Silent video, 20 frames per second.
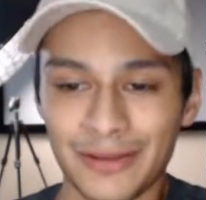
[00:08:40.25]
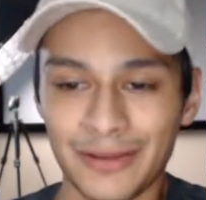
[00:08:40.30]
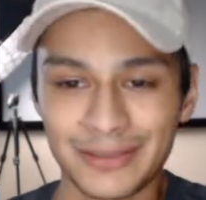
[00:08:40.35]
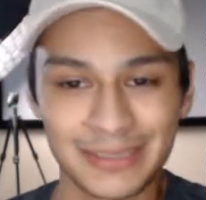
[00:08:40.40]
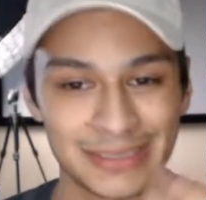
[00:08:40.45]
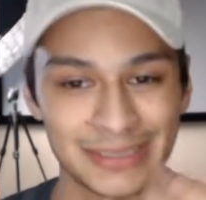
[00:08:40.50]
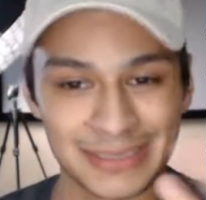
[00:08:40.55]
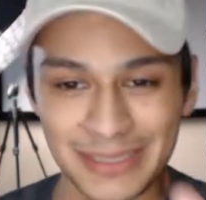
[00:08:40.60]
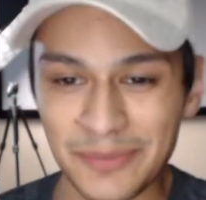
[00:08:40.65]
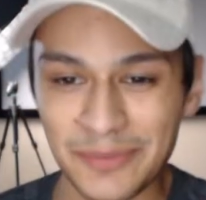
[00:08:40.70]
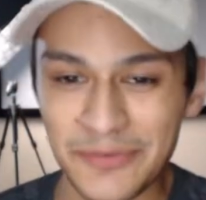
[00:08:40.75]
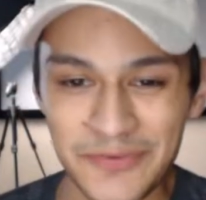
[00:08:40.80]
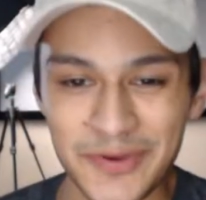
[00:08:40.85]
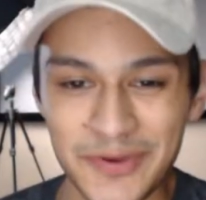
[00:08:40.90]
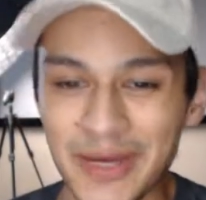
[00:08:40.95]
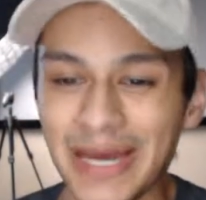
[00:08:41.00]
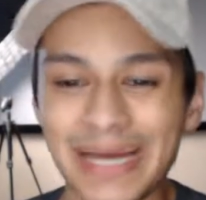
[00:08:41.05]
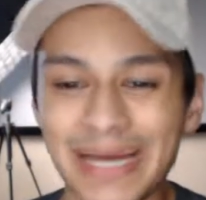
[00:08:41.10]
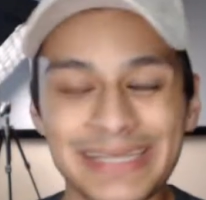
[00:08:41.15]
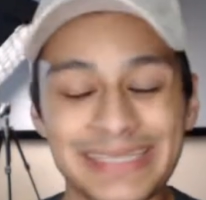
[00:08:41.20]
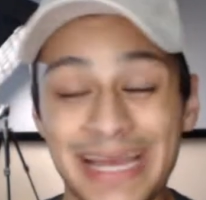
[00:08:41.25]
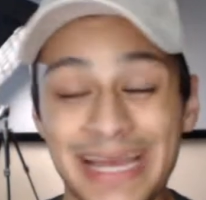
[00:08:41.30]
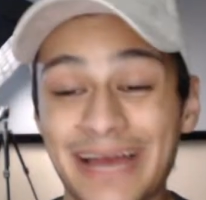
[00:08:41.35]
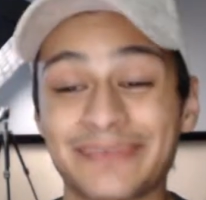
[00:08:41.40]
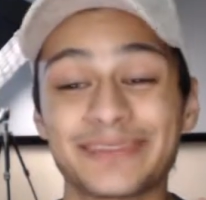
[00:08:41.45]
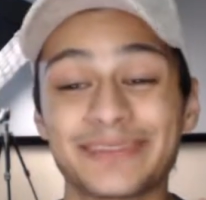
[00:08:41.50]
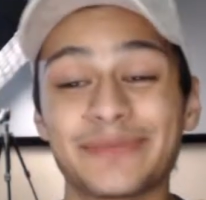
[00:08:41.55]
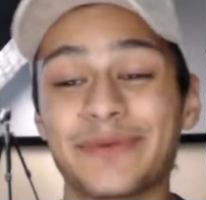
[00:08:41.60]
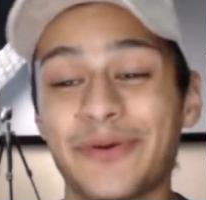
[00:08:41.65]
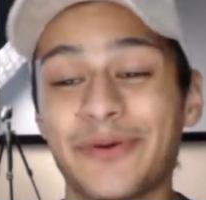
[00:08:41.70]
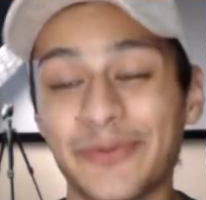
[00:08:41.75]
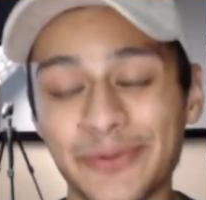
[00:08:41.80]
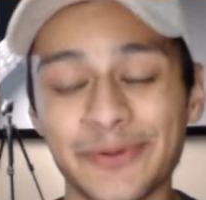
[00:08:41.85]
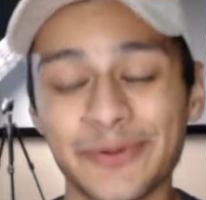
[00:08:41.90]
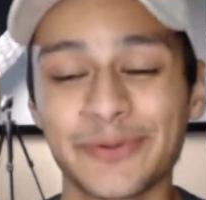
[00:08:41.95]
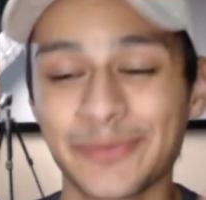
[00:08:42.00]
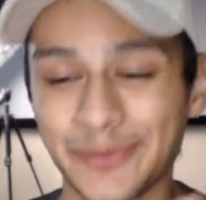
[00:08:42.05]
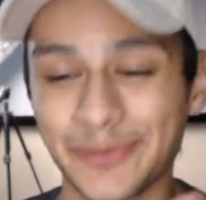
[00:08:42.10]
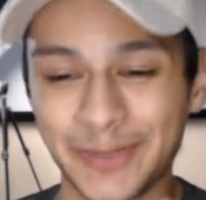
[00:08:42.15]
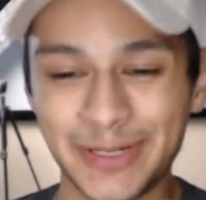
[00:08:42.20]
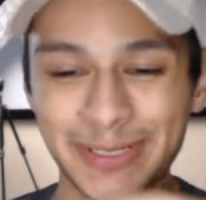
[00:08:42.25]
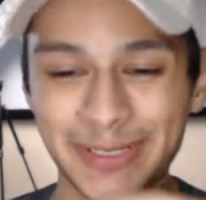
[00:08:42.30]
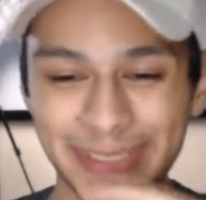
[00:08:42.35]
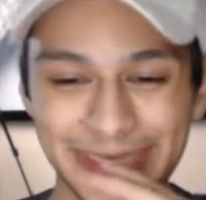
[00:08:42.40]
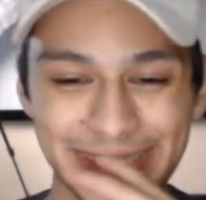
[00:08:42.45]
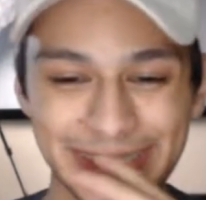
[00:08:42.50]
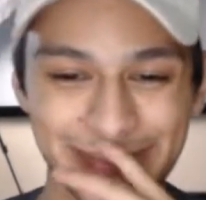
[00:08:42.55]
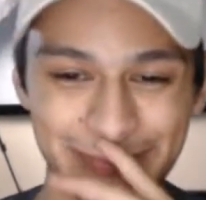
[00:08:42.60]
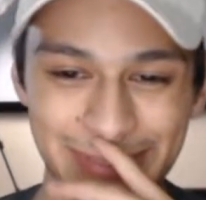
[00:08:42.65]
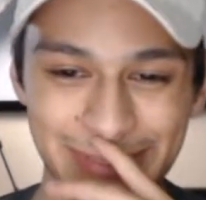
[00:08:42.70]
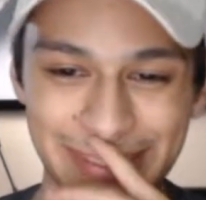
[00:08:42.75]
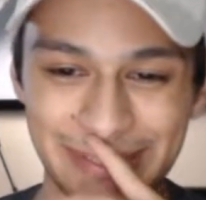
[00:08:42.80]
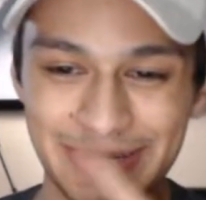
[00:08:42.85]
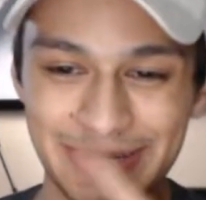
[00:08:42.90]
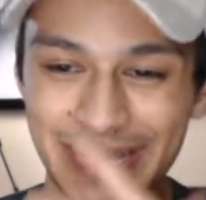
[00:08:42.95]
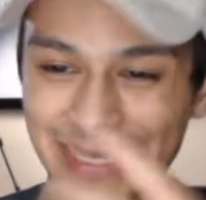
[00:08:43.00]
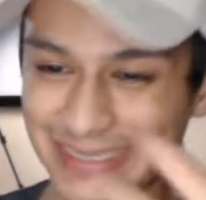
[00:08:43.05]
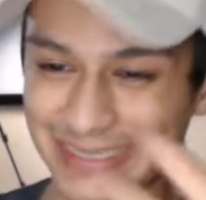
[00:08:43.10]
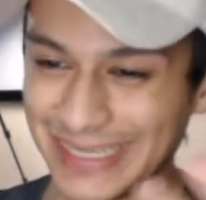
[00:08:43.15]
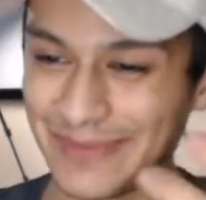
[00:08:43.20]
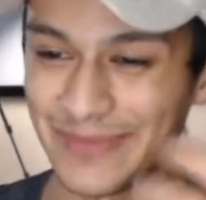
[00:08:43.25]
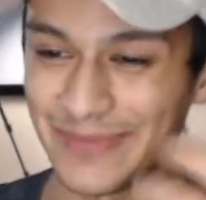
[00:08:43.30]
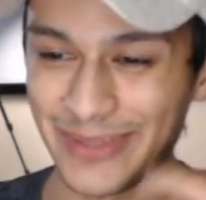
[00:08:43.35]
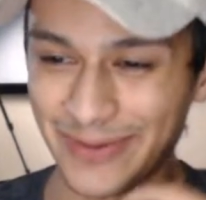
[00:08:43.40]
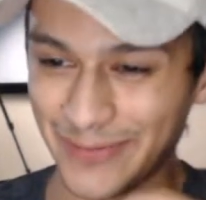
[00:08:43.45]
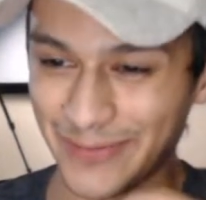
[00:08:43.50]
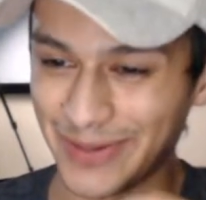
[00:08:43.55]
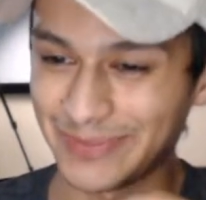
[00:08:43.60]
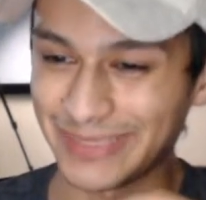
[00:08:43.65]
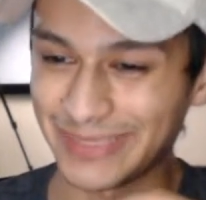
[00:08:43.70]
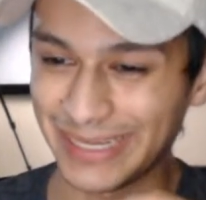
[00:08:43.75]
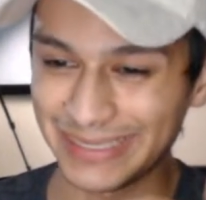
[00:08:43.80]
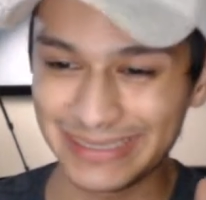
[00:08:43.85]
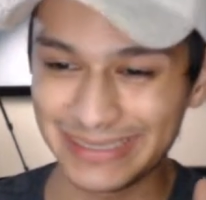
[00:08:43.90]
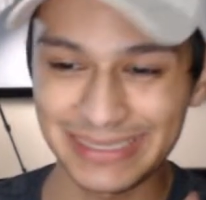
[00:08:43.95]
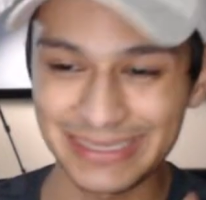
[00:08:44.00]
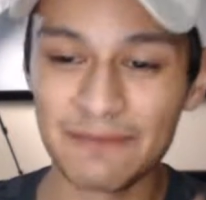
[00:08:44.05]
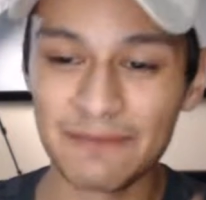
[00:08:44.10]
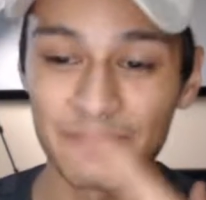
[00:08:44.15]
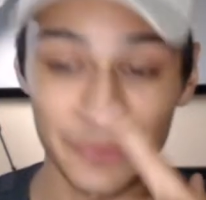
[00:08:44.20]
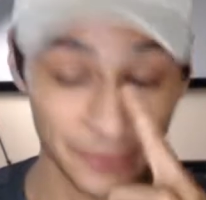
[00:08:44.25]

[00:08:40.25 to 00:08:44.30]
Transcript: Because some of you guys have some horrible colors when you guys send me their websites,